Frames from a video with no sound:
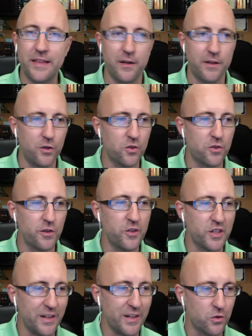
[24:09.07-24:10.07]
There's Lisa
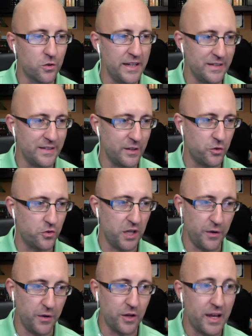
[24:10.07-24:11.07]
Kidder's link. There's Terry.